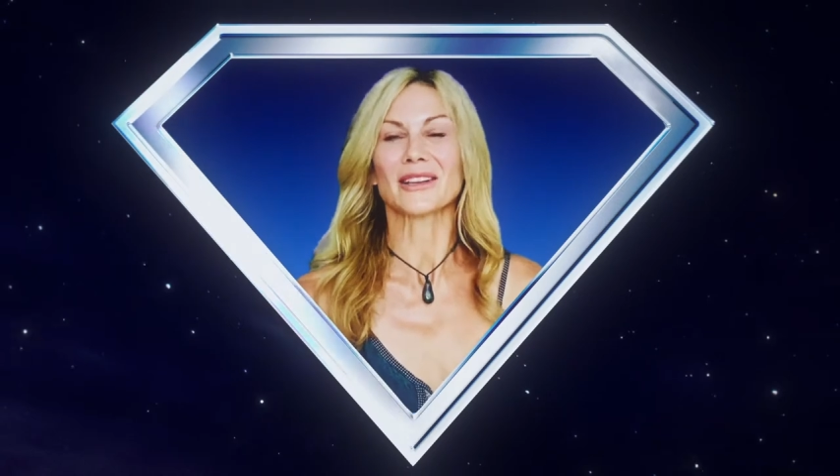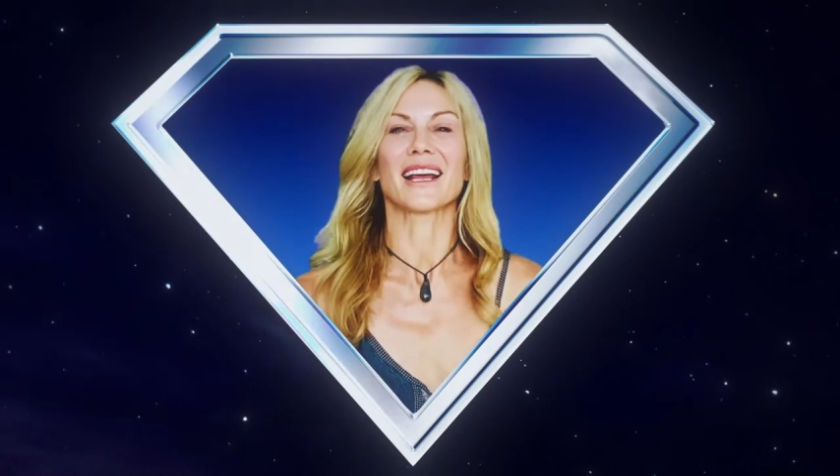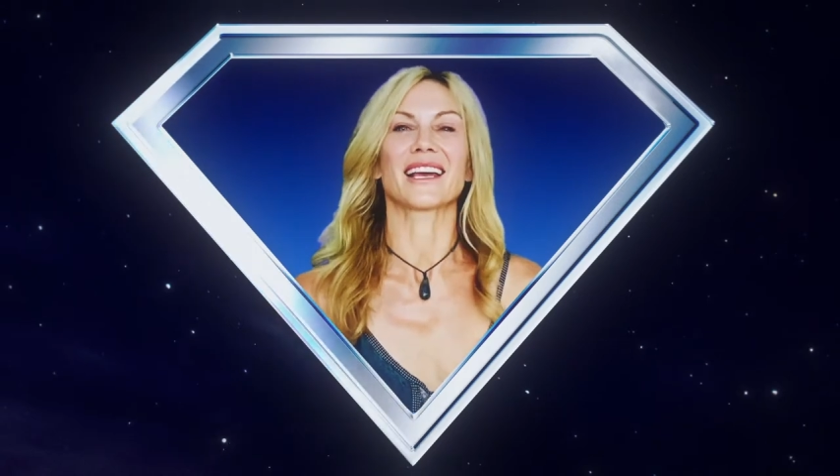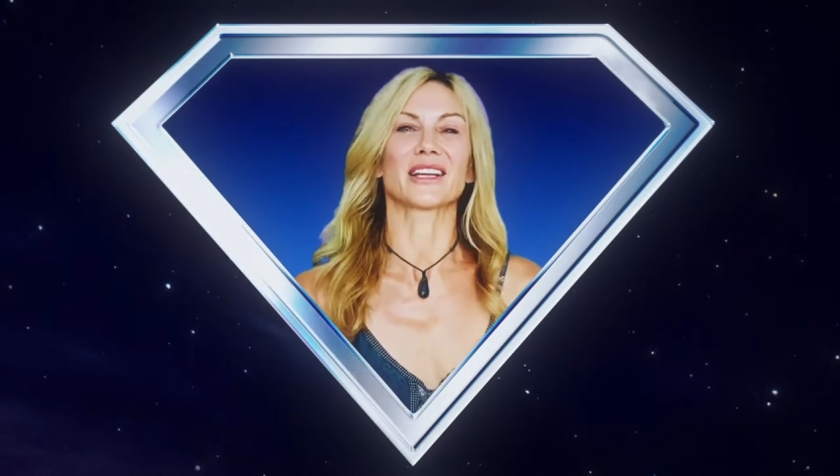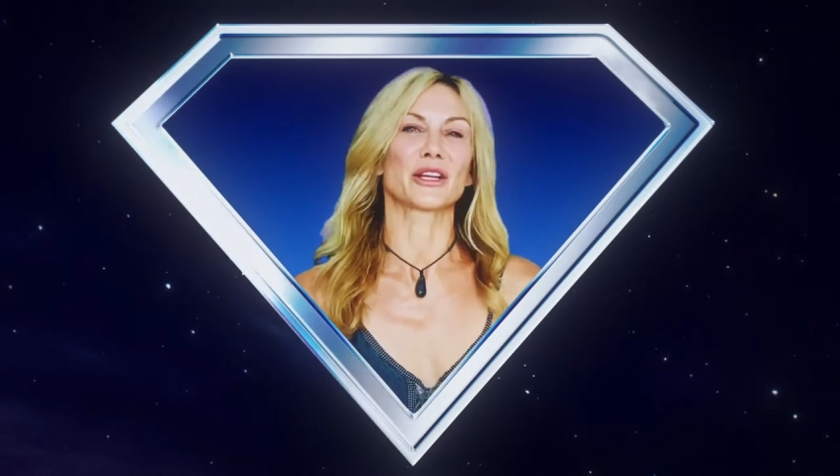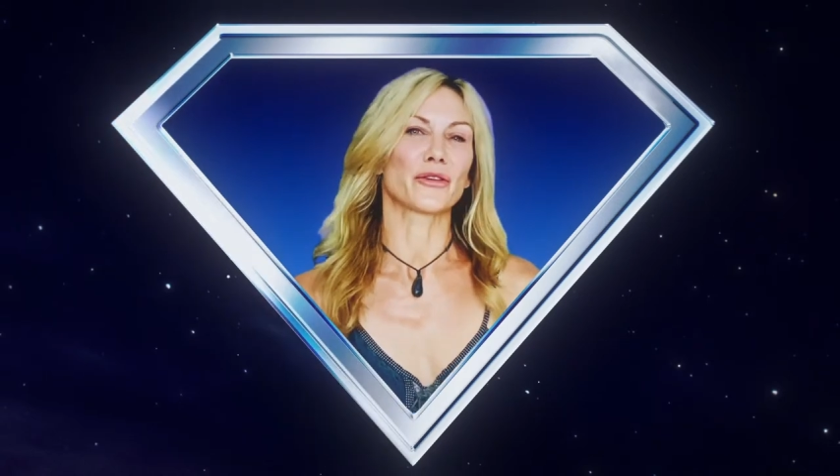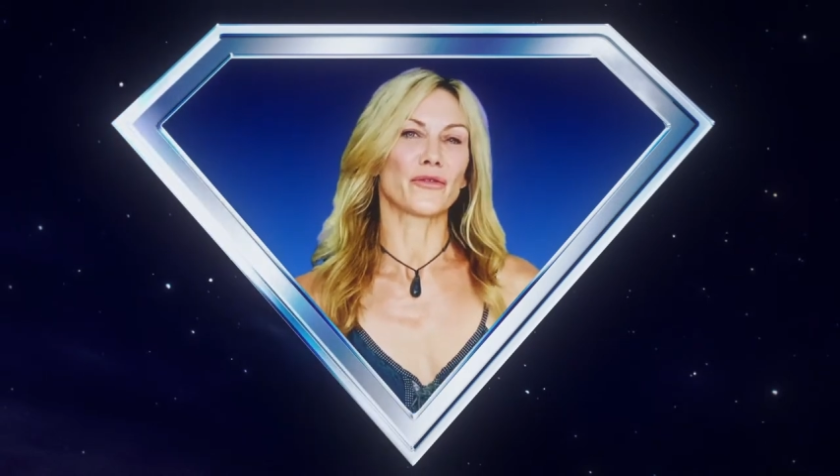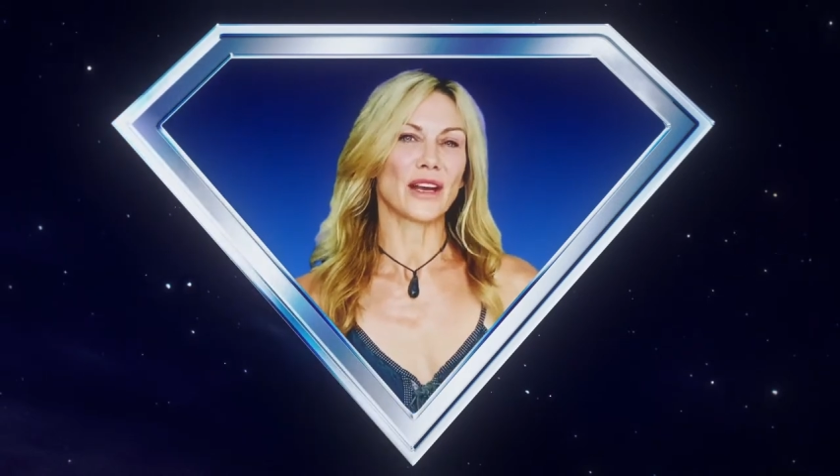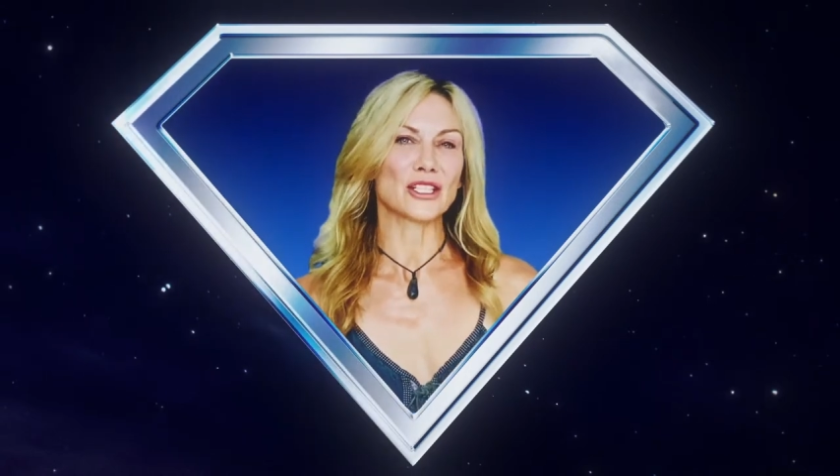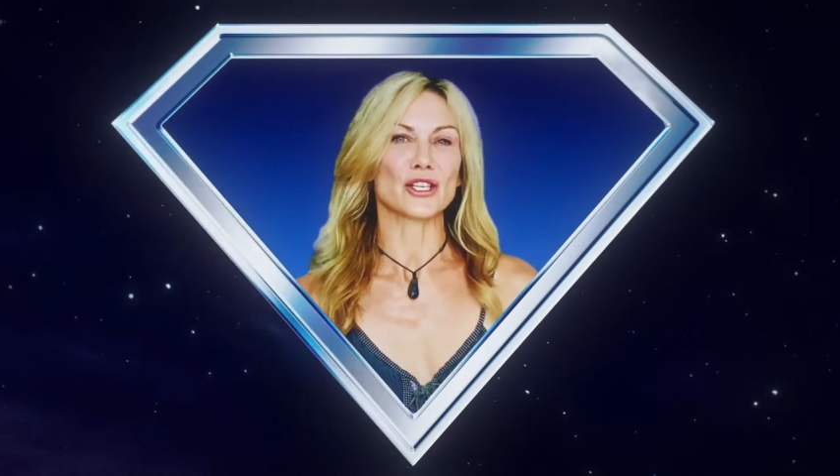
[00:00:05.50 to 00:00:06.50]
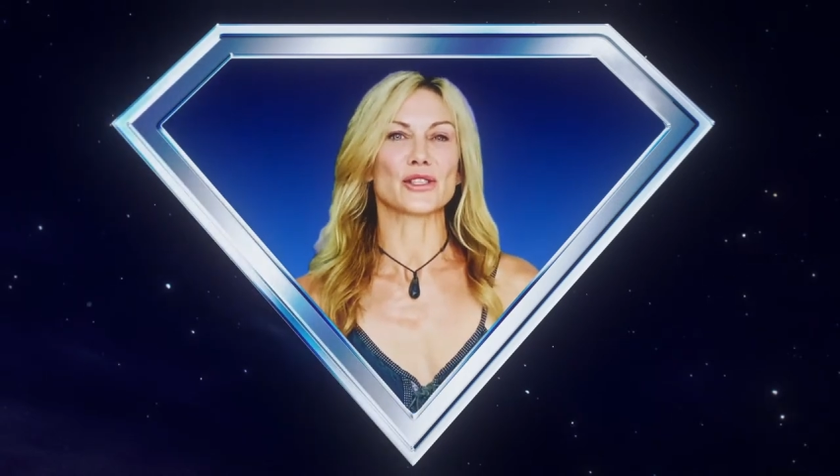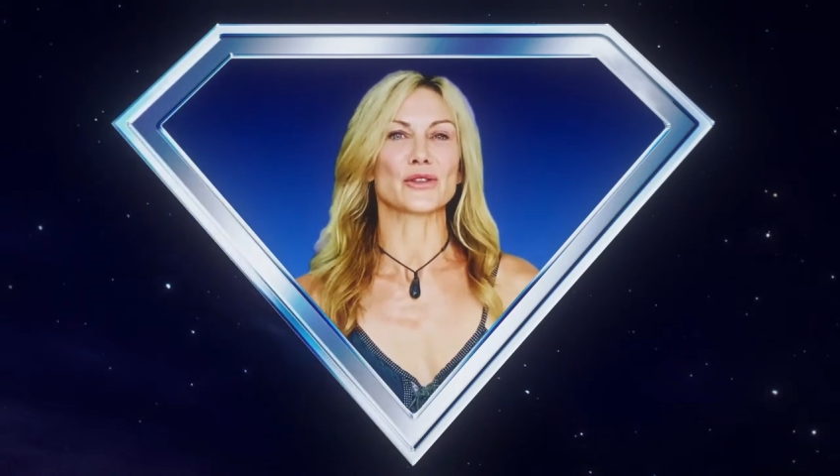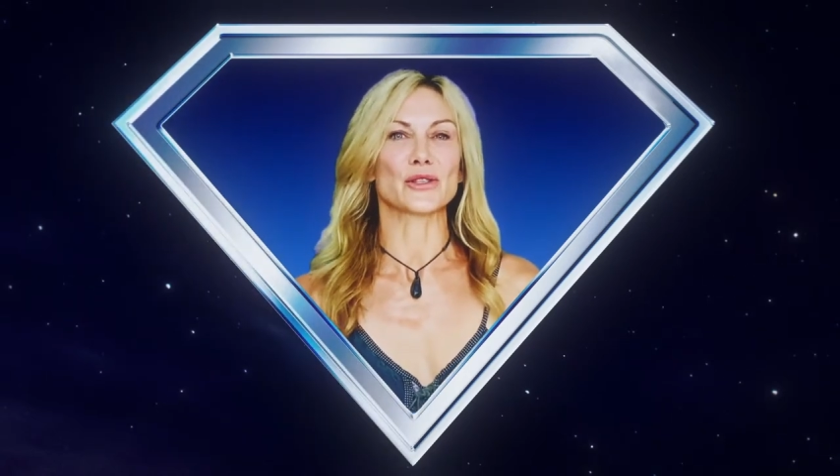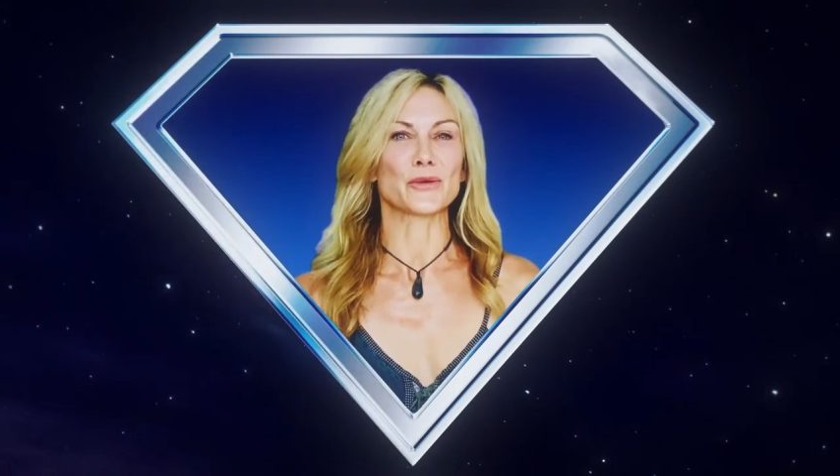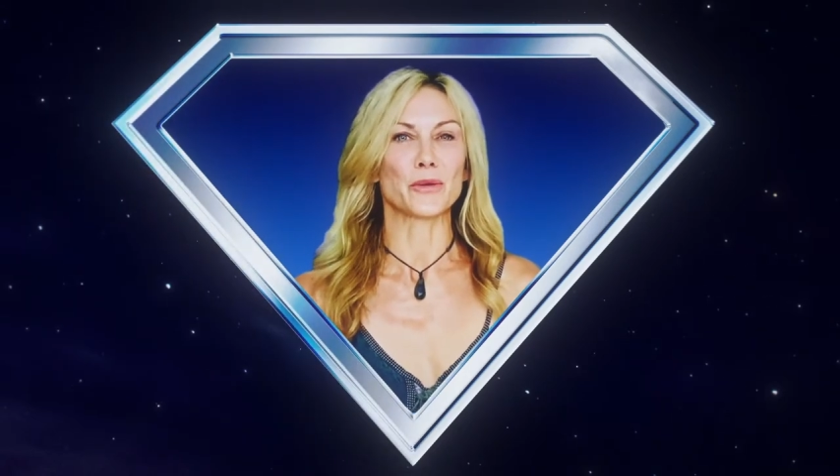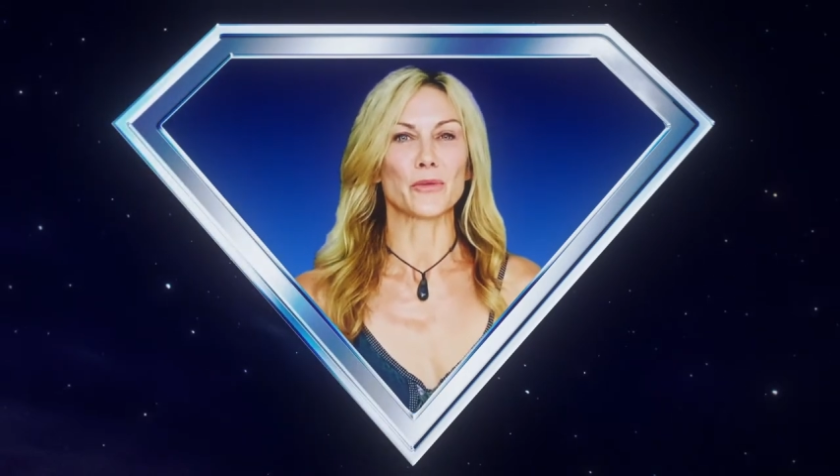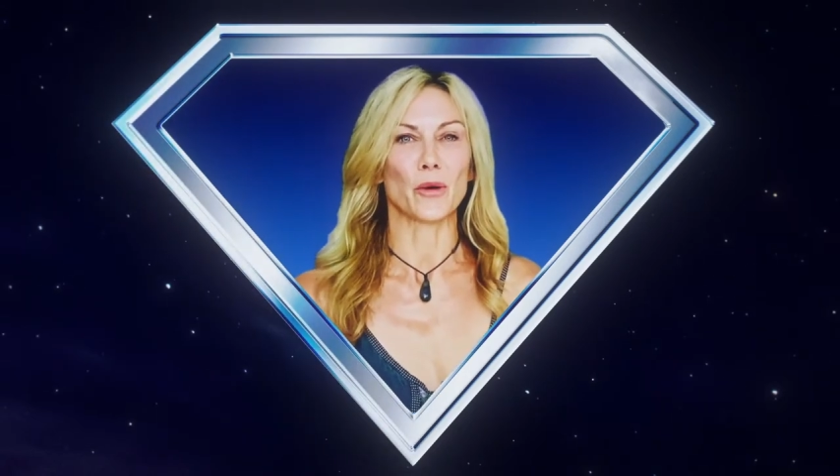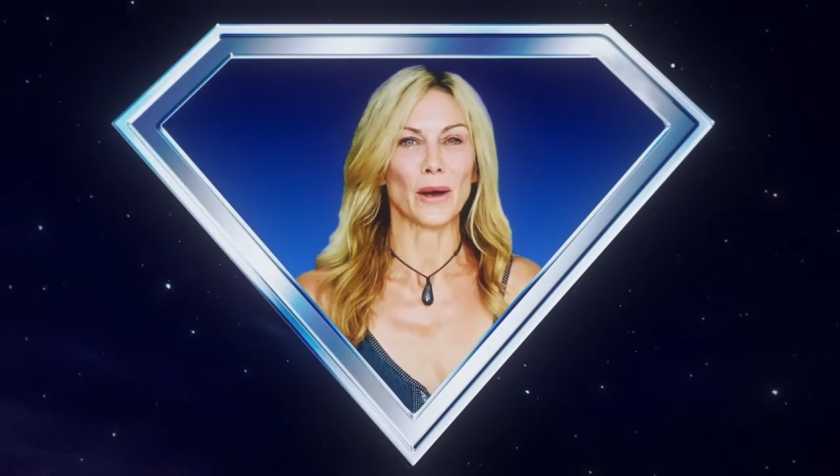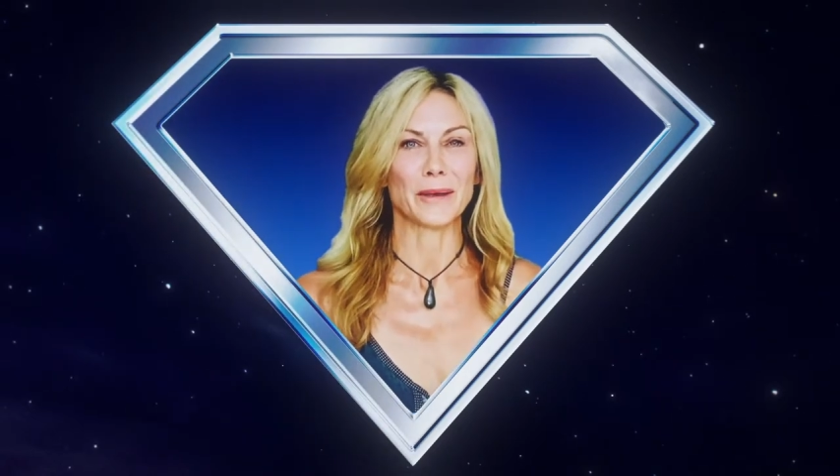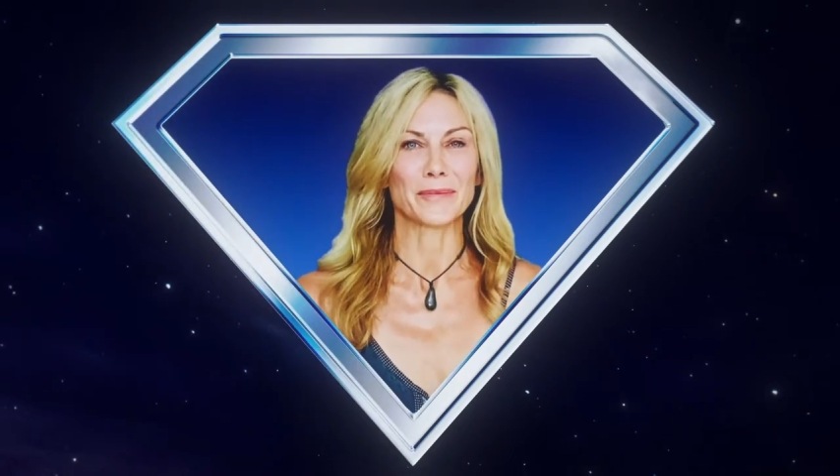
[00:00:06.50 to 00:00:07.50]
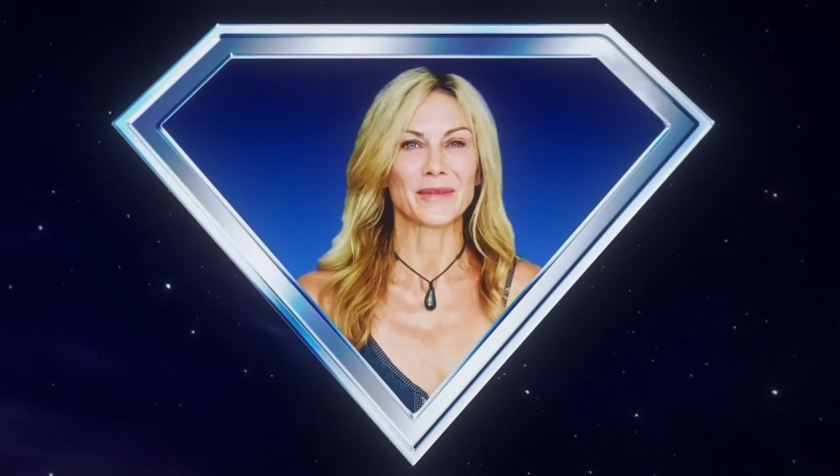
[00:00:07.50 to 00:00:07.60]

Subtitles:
Lang in The Adventures of Superboy.